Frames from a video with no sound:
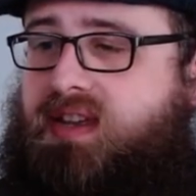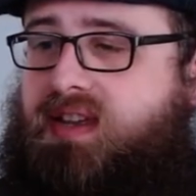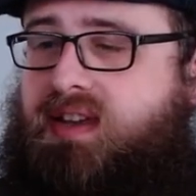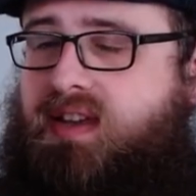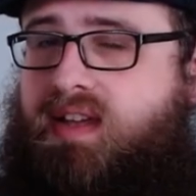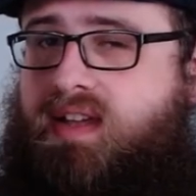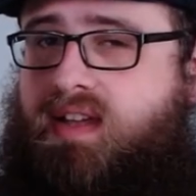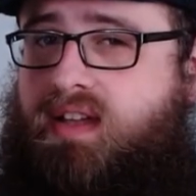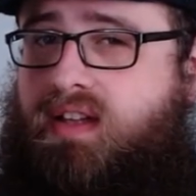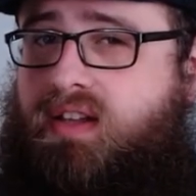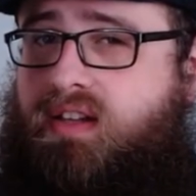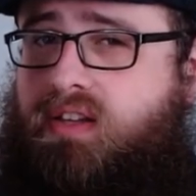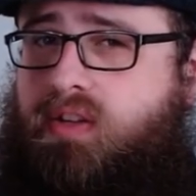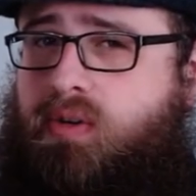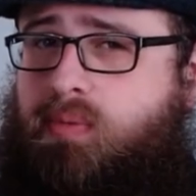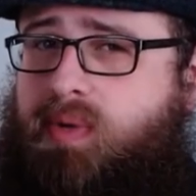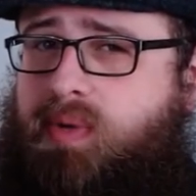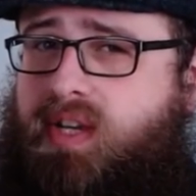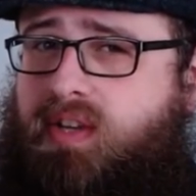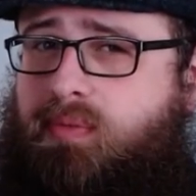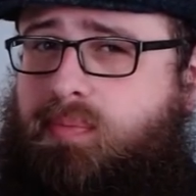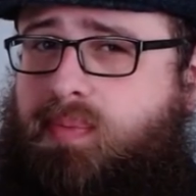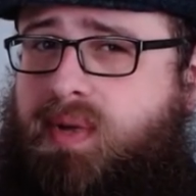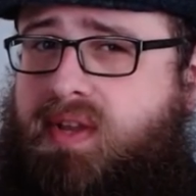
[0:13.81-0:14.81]
A little bit
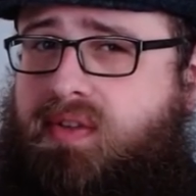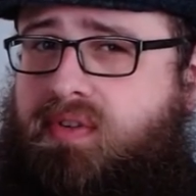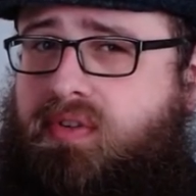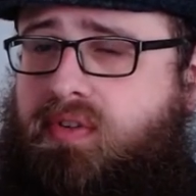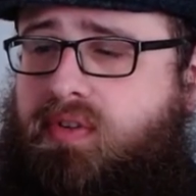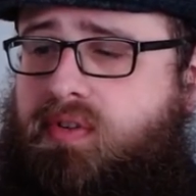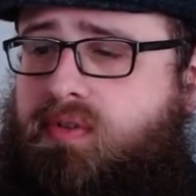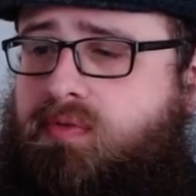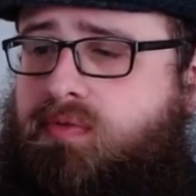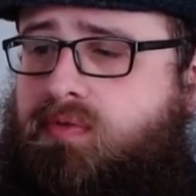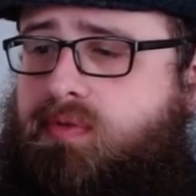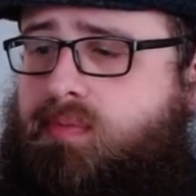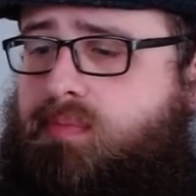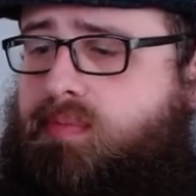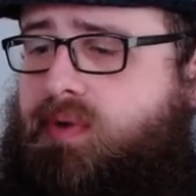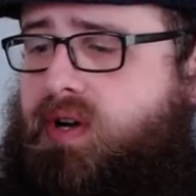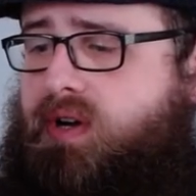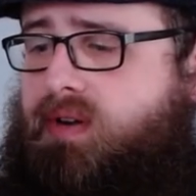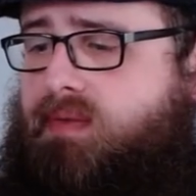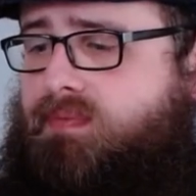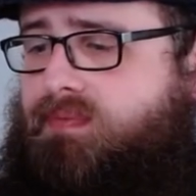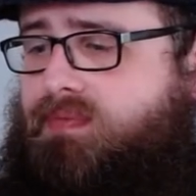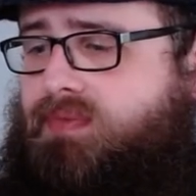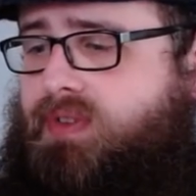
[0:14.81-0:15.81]
expensive,
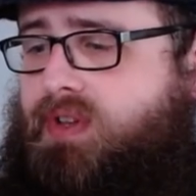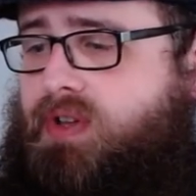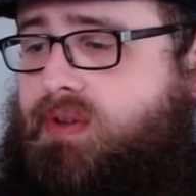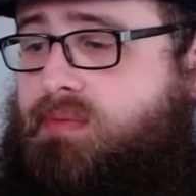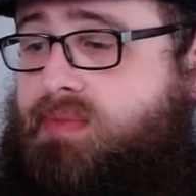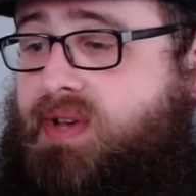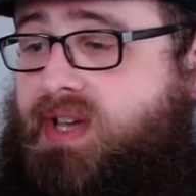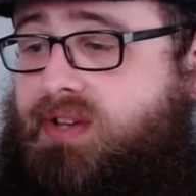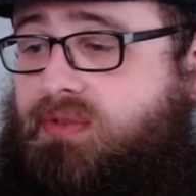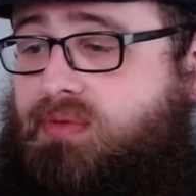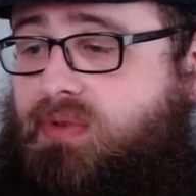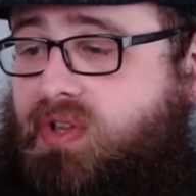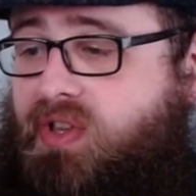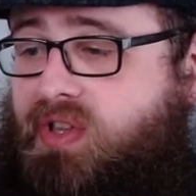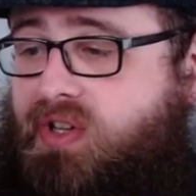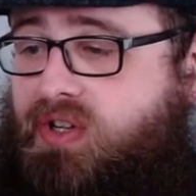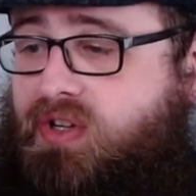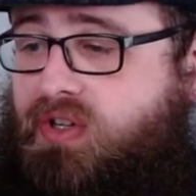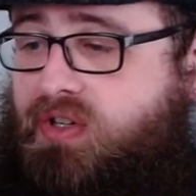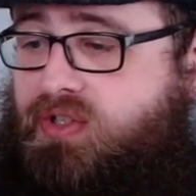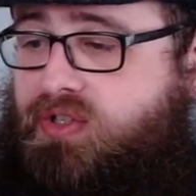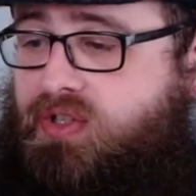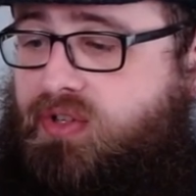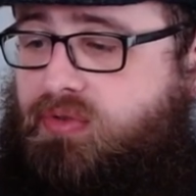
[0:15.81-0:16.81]
but compared to other
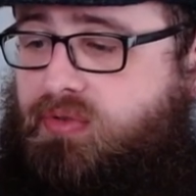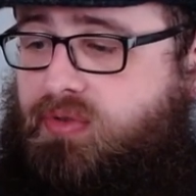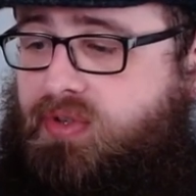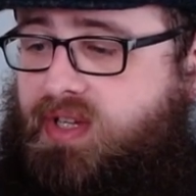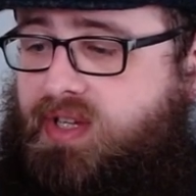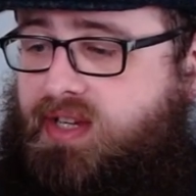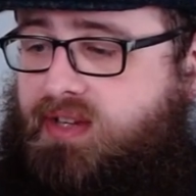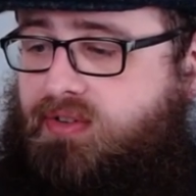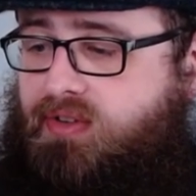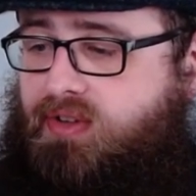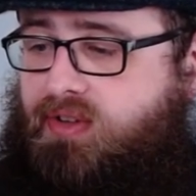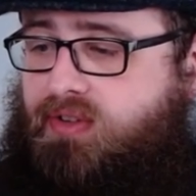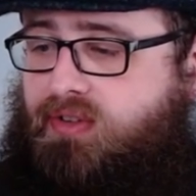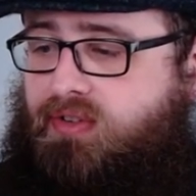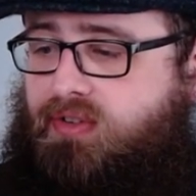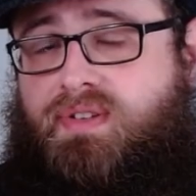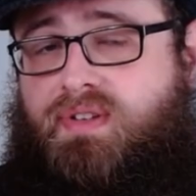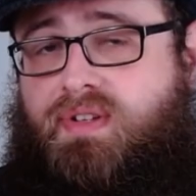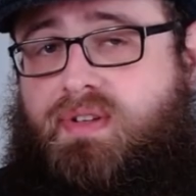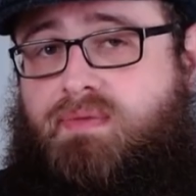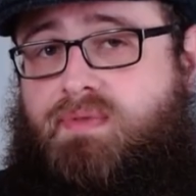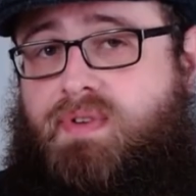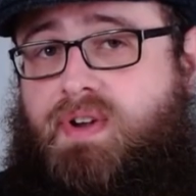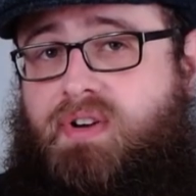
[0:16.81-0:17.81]
Cairdeas releases,
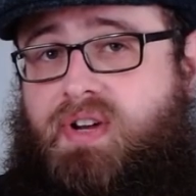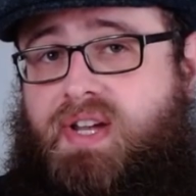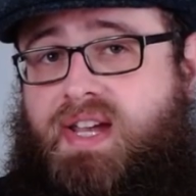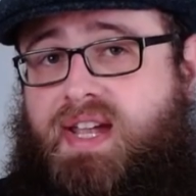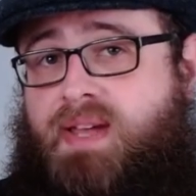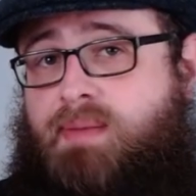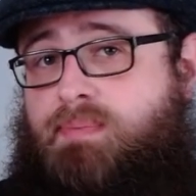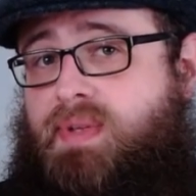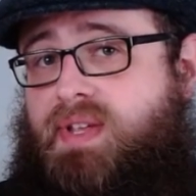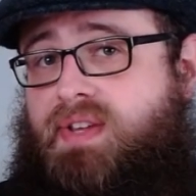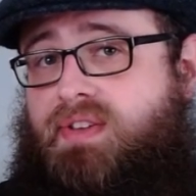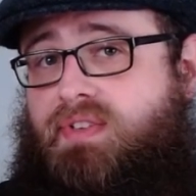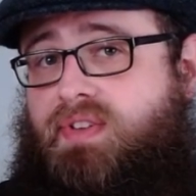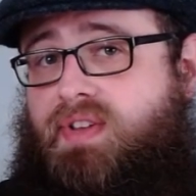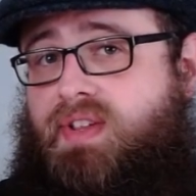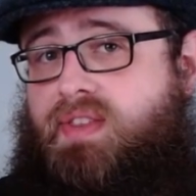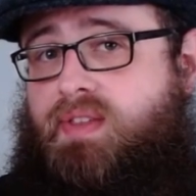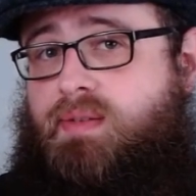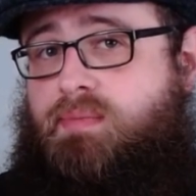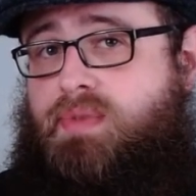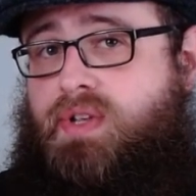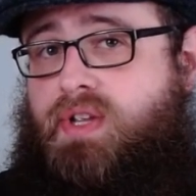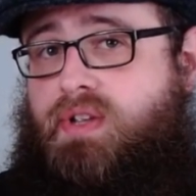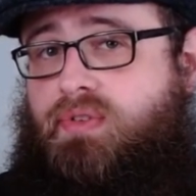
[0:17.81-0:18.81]
very happy to see
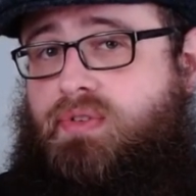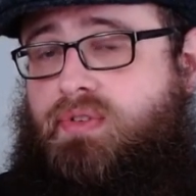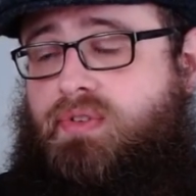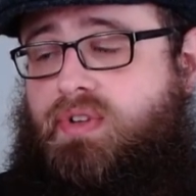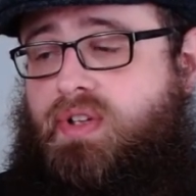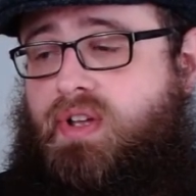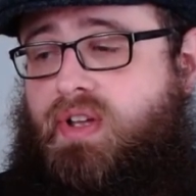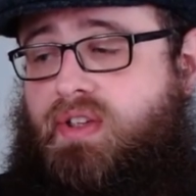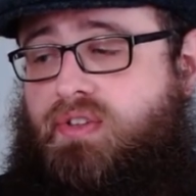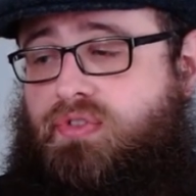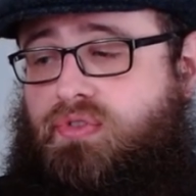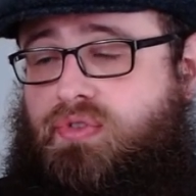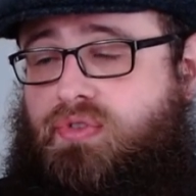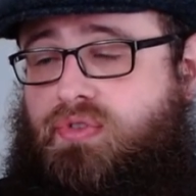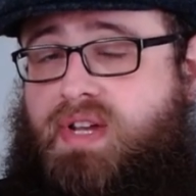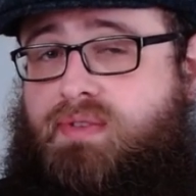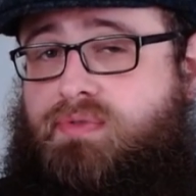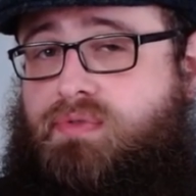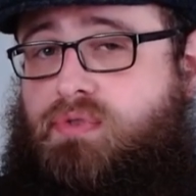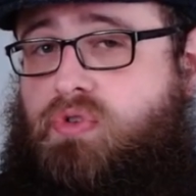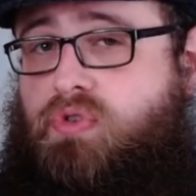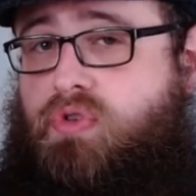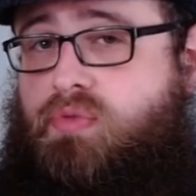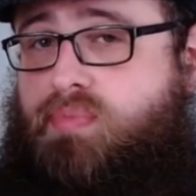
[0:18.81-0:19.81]
them using a
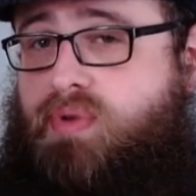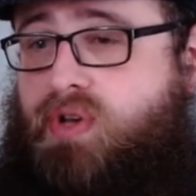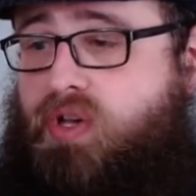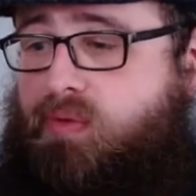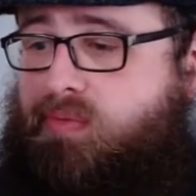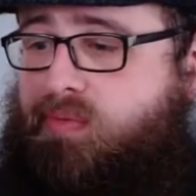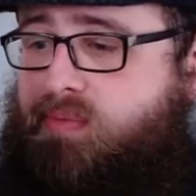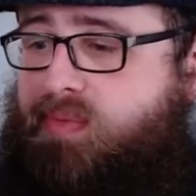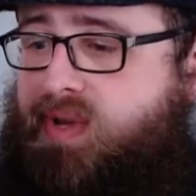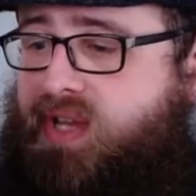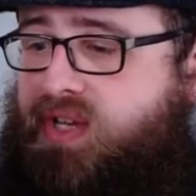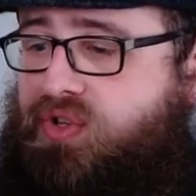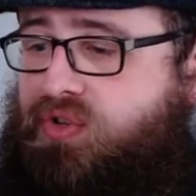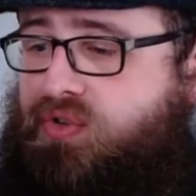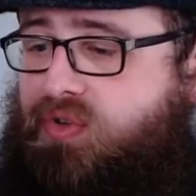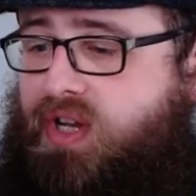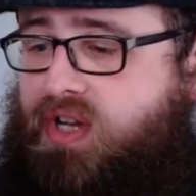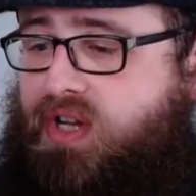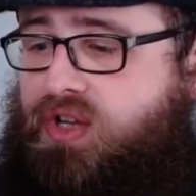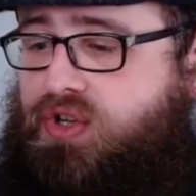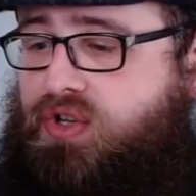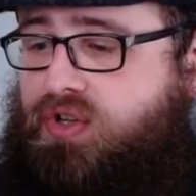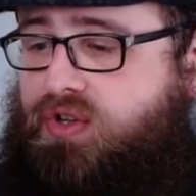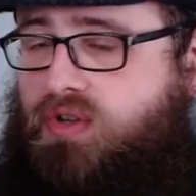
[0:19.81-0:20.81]
straightforward bourbon
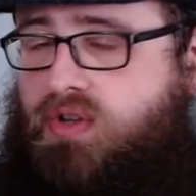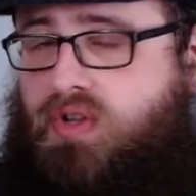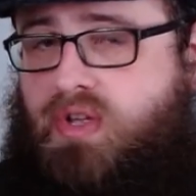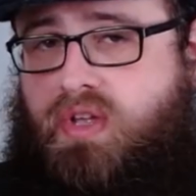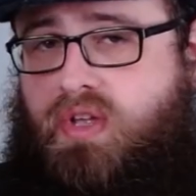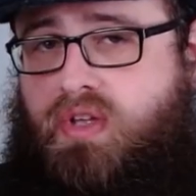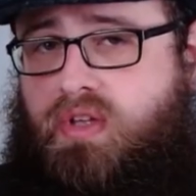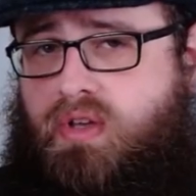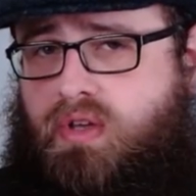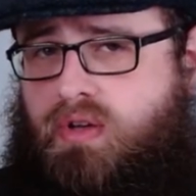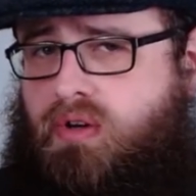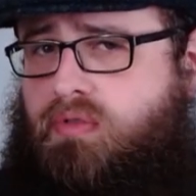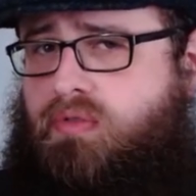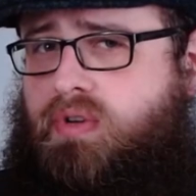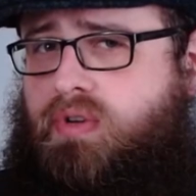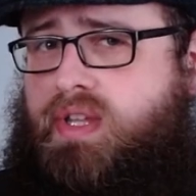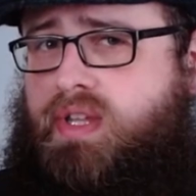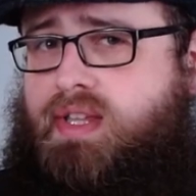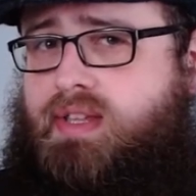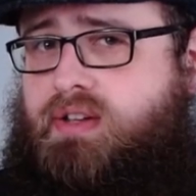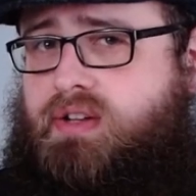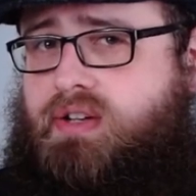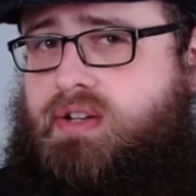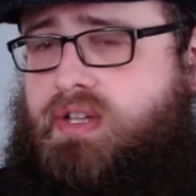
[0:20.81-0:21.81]
maturation, and I
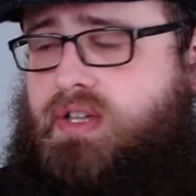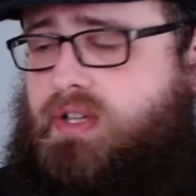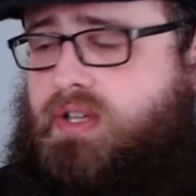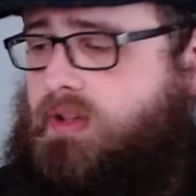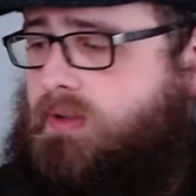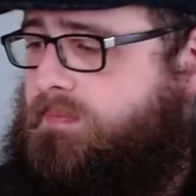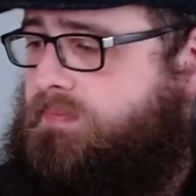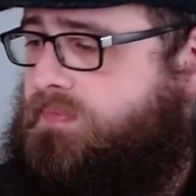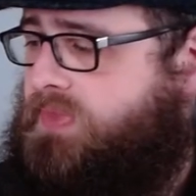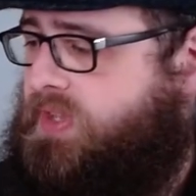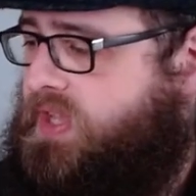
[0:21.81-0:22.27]
really like it.